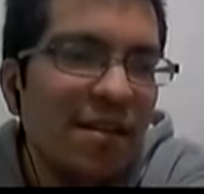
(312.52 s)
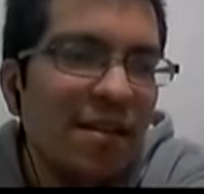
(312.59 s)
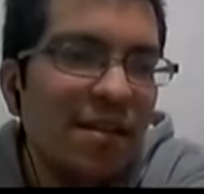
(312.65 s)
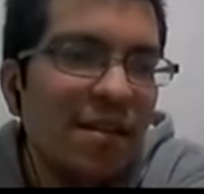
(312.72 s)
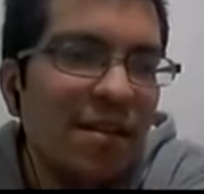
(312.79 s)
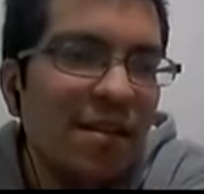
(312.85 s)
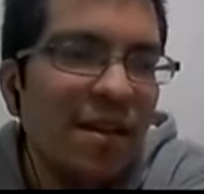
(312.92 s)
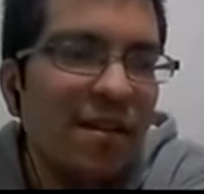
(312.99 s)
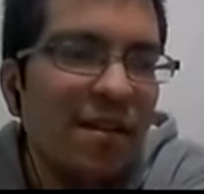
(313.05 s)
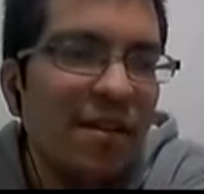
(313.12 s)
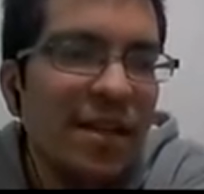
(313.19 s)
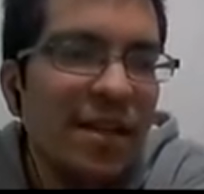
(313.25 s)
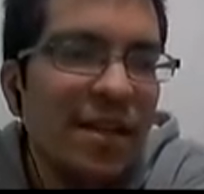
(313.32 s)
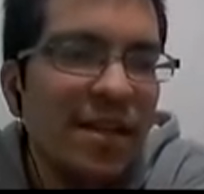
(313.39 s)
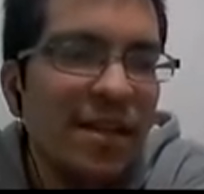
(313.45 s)

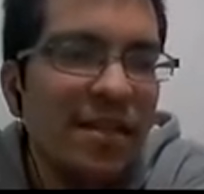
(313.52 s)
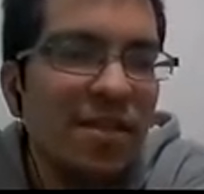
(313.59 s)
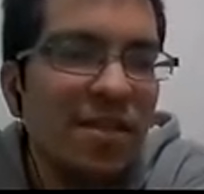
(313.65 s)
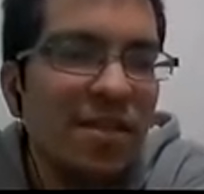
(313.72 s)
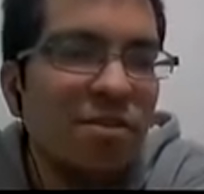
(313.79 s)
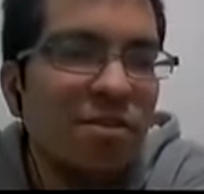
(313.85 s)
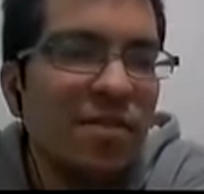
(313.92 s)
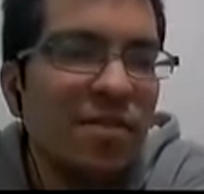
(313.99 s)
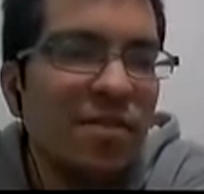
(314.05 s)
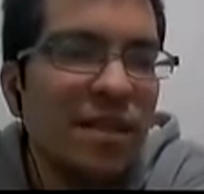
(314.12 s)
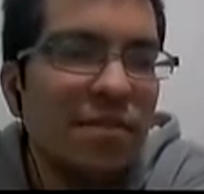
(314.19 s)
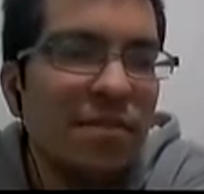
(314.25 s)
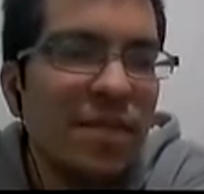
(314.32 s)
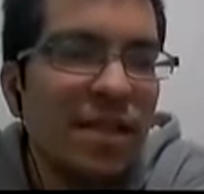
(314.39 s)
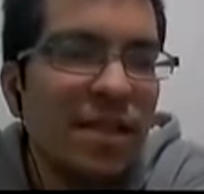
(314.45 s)
right ascension and the
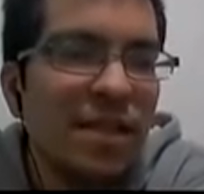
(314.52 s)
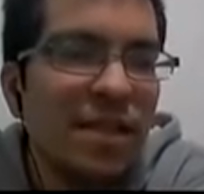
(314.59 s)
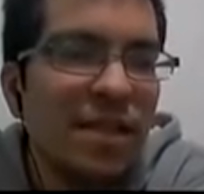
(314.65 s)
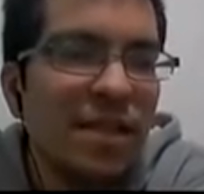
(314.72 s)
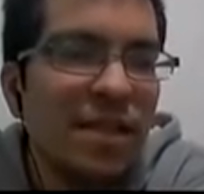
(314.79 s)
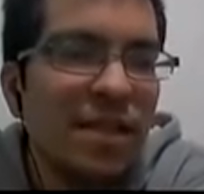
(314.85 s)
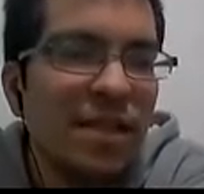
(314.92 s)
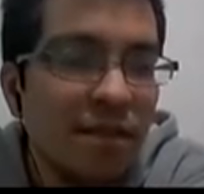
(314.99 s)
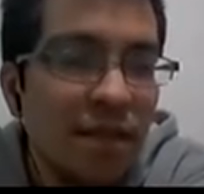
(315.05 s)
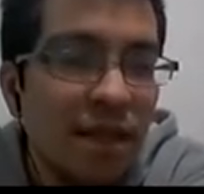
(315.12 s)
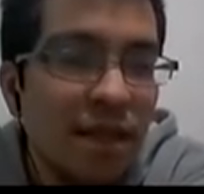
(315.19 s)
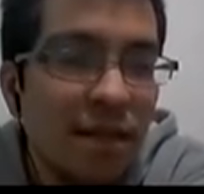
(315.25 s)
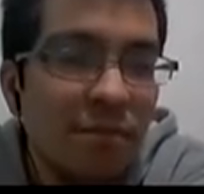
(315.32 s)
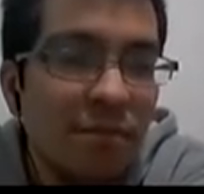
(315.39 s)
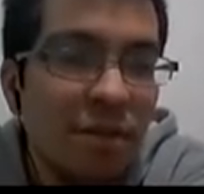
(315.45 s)
mean declination.
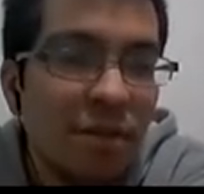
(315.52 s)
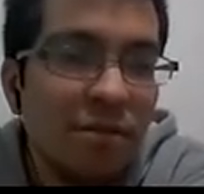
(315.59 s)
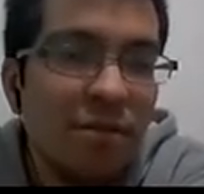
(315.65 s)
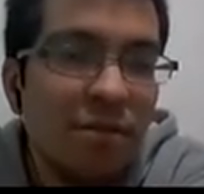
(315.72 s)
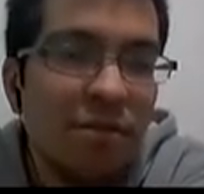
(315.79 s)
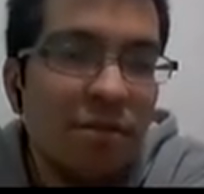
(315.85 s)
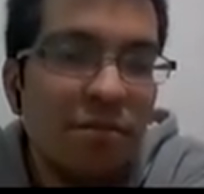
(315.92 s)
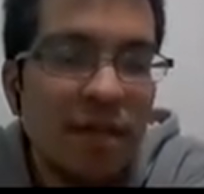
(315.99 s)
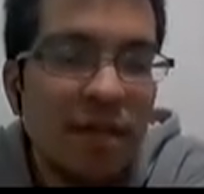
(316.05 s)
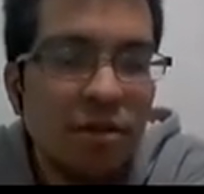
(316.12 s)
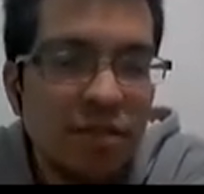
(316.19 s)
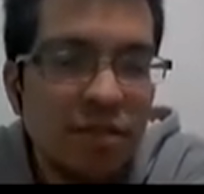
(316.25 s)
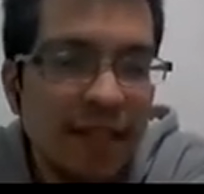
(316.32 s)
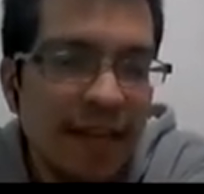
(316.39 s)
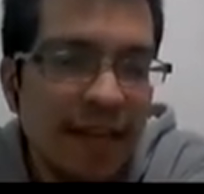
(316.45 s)
But because
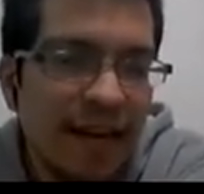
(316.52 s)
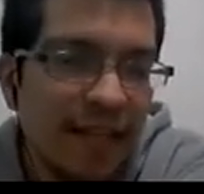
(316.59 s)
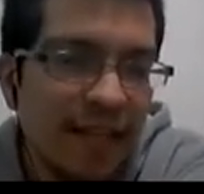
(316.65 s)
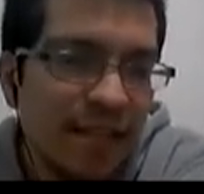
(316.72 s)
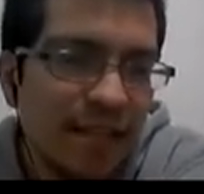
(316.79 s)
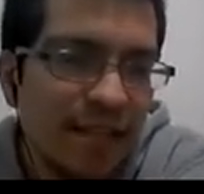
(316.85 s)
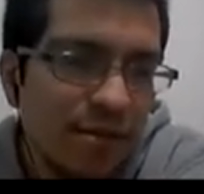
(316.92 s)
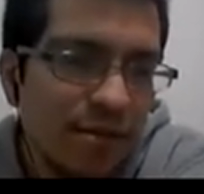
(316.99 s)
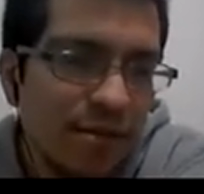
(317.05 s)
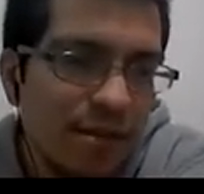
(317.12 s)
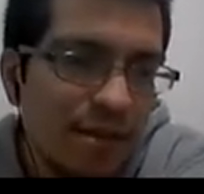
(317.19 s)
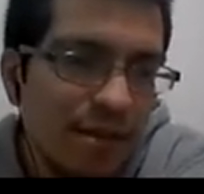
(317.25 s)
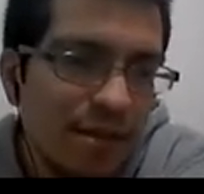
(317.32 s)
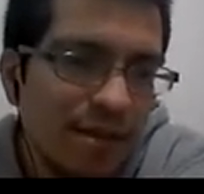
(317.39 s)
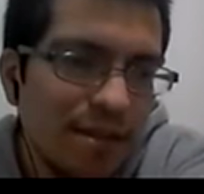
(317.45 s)
they are asteroids,
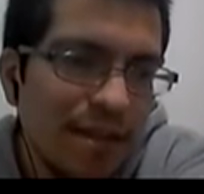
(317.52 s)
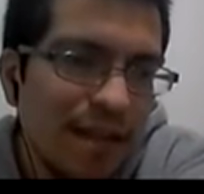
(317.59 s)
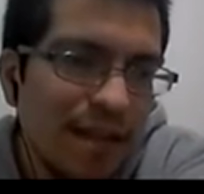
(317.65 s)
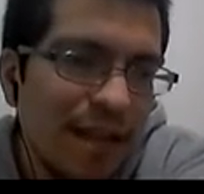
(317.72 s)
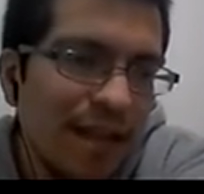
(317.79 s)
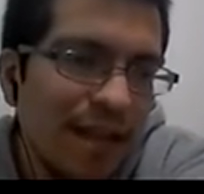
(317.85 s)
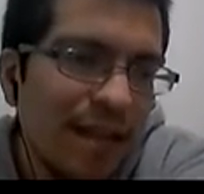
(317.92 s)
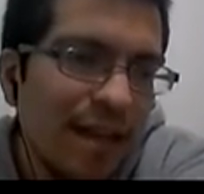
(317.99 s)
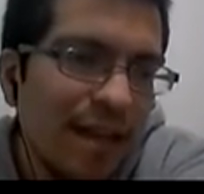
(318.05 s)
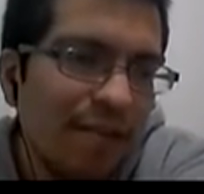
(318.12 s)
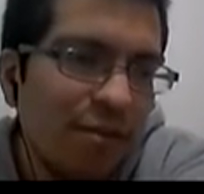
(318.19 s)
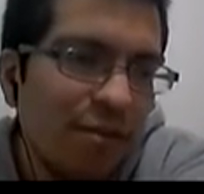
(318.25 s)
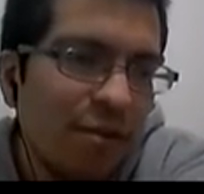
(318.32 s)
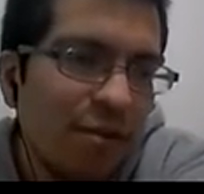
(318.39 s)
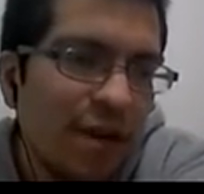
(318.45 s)
they have
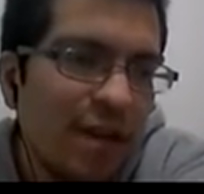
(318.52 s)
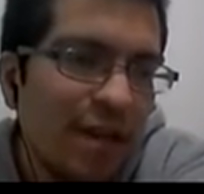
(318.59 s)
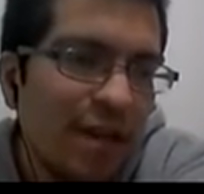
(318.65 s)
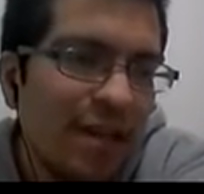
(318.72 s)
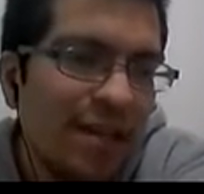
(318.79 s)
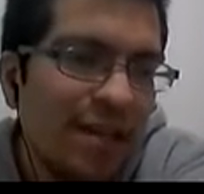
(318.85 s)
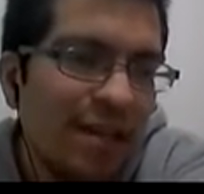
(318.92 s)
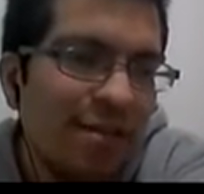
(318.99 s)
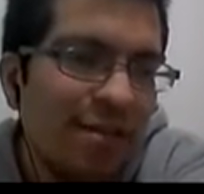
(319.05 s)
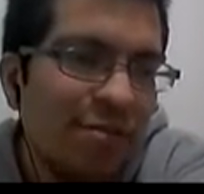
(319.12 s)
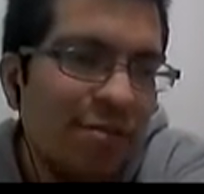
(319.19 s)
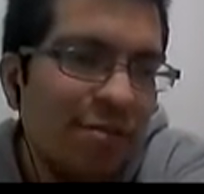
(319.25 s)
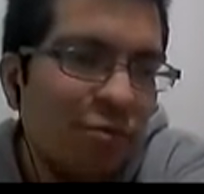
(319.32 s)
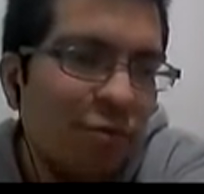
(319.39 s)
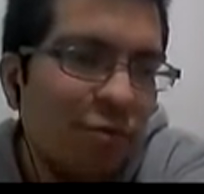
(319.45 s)
only
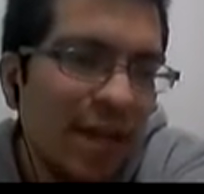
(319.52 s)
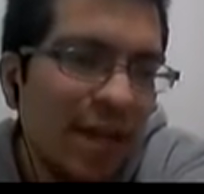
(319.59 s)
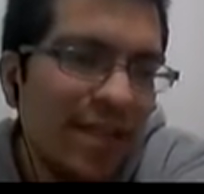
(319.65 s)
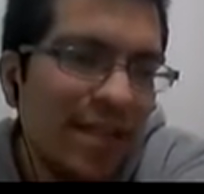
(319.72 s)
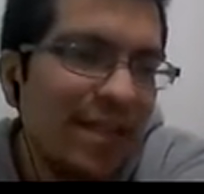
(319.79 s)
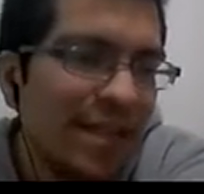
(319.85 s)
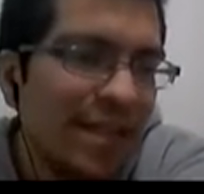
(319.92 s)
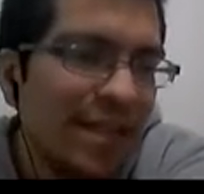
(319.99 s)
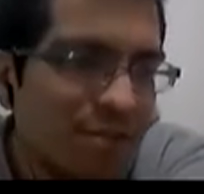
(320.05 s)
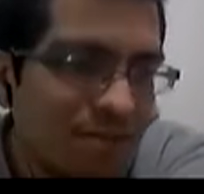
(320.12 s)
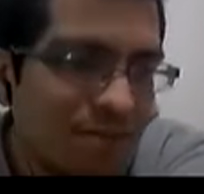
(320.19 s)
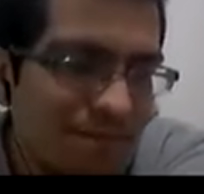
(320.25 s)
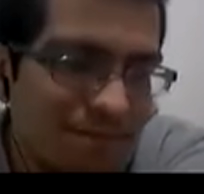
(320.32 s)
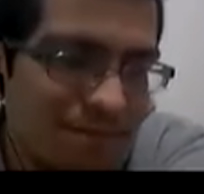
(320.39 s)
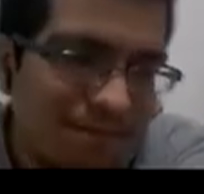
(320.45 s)
one detection,
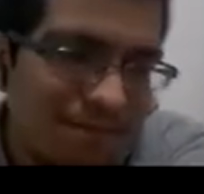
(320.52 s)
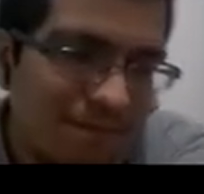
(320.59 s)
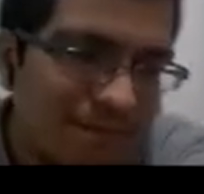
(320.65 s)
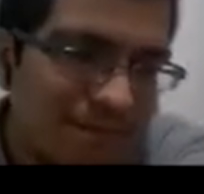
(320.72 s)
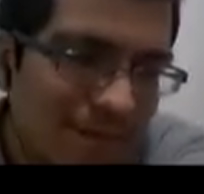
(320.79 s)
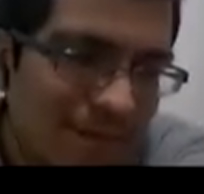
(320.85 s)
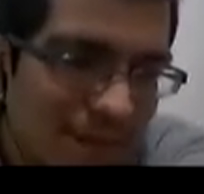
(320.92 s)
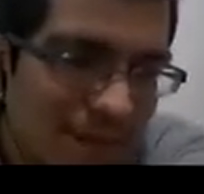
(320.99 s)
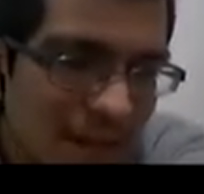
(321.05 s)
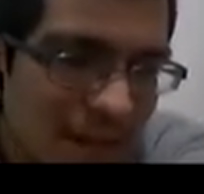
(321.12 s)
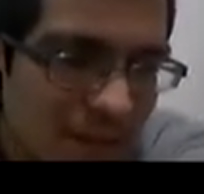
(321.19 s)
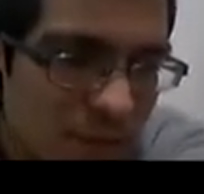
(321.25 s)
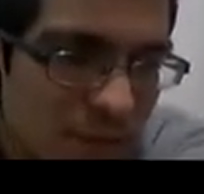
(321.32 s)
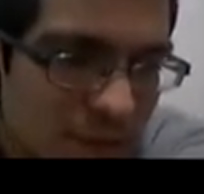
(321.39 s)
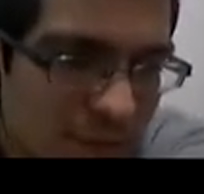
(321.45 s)
and
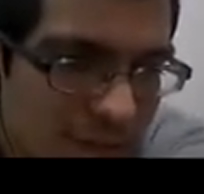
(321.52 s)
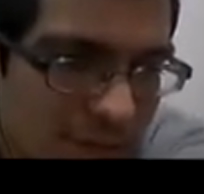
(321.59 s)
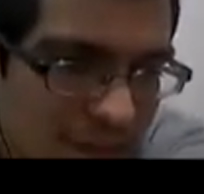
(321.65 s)
we